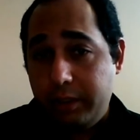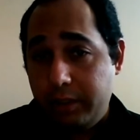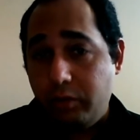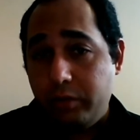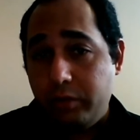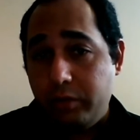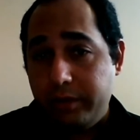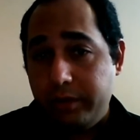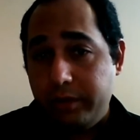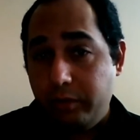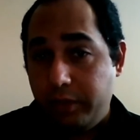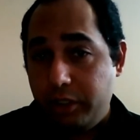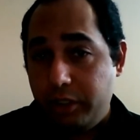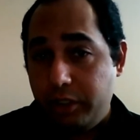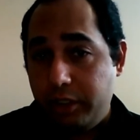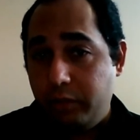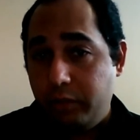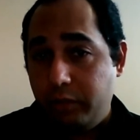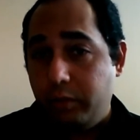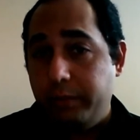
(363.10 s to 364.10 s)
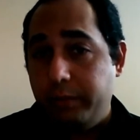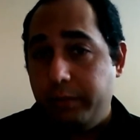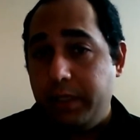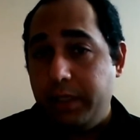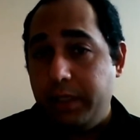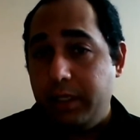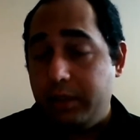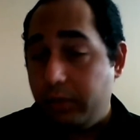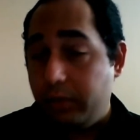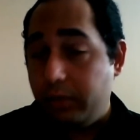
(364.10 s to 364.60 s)
course duration, it will
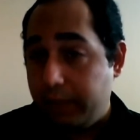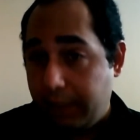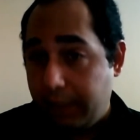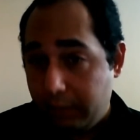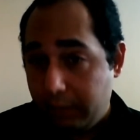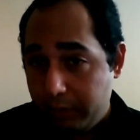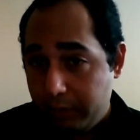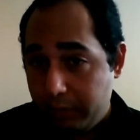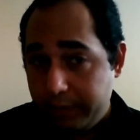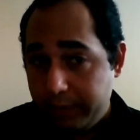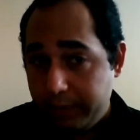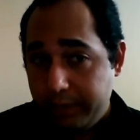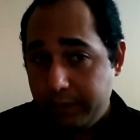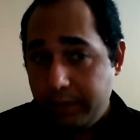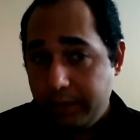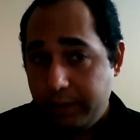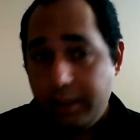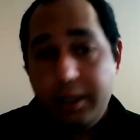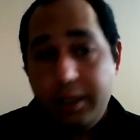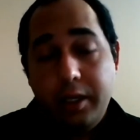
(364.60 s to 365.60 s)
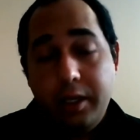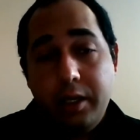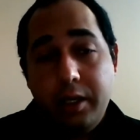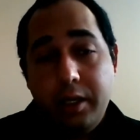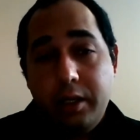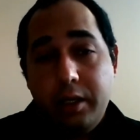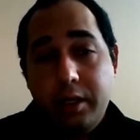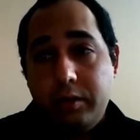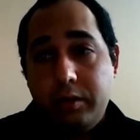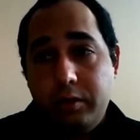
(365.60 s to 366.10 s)
be 30 hours.
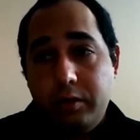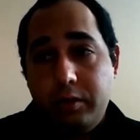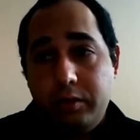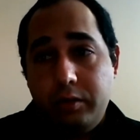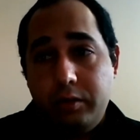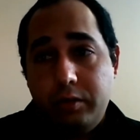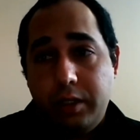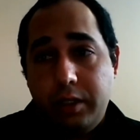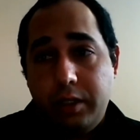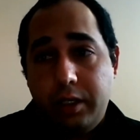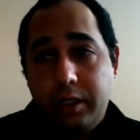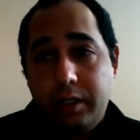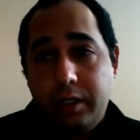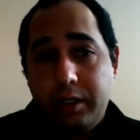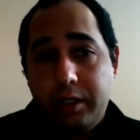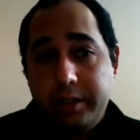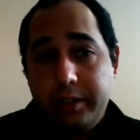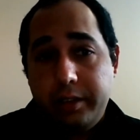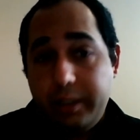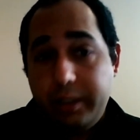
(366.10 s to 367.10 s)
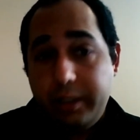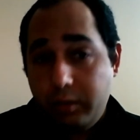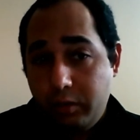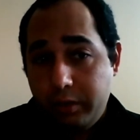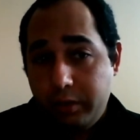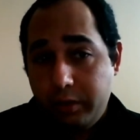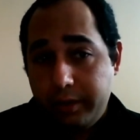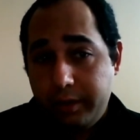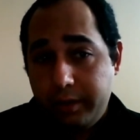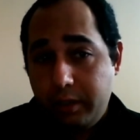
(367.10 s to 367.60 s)
So this
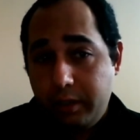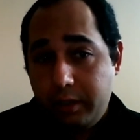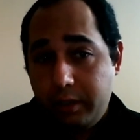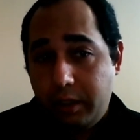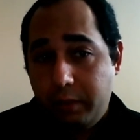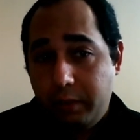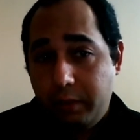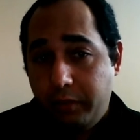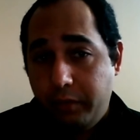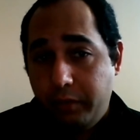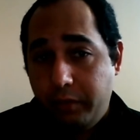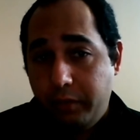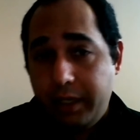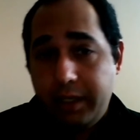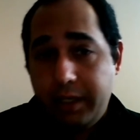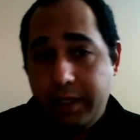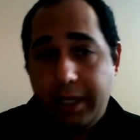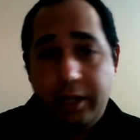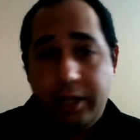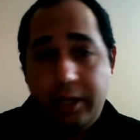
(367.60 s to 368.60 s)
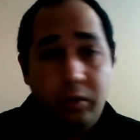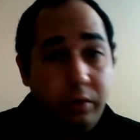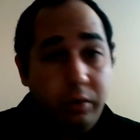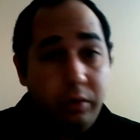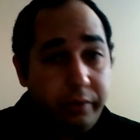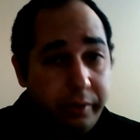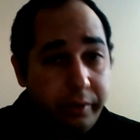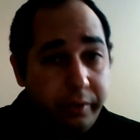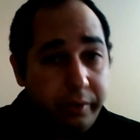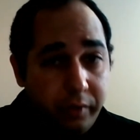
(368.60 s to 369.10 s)
course provide an
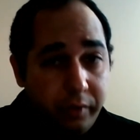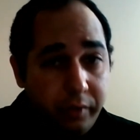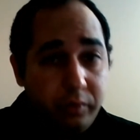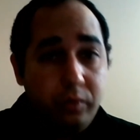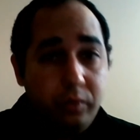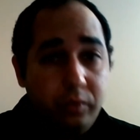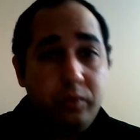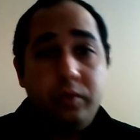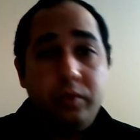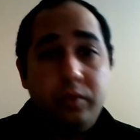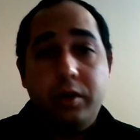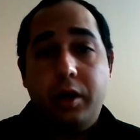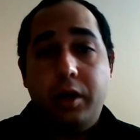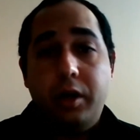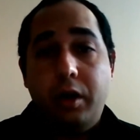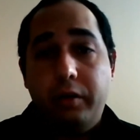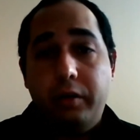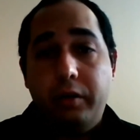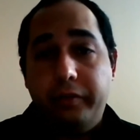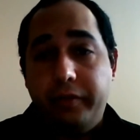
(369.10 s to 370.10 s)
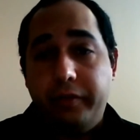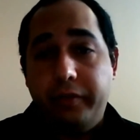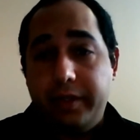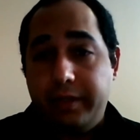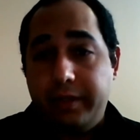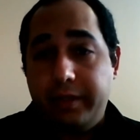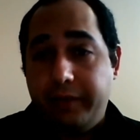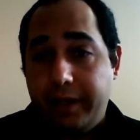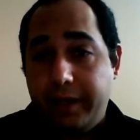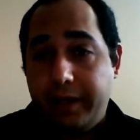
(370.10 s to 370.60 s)
overview of
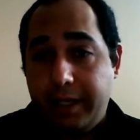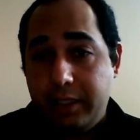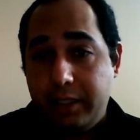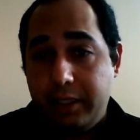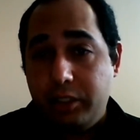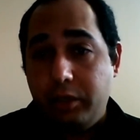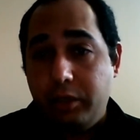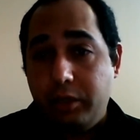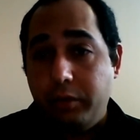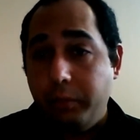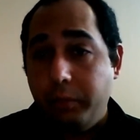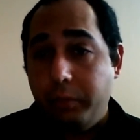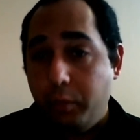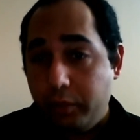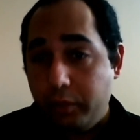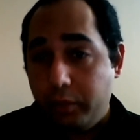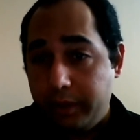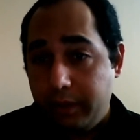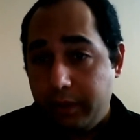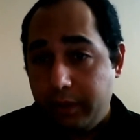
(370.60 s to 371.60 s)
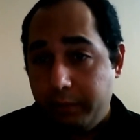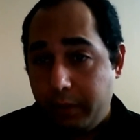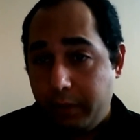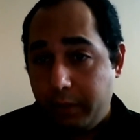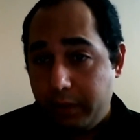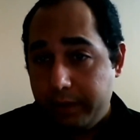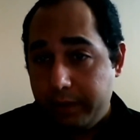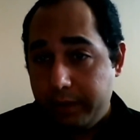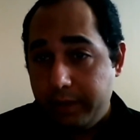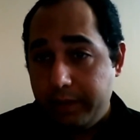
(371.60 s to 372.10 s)
the financial reporting
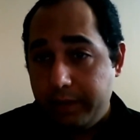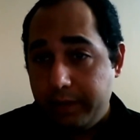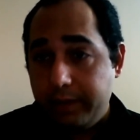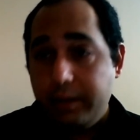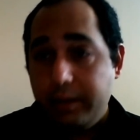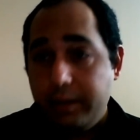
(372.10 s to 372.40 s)
process.